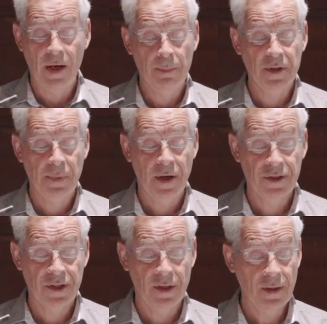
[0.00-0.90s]
a numbers
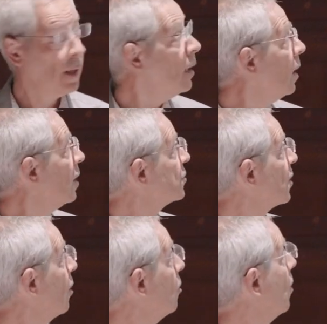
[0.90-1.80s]
person.
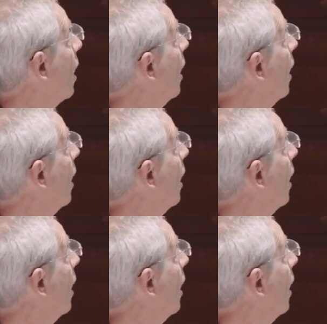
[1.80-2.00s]
So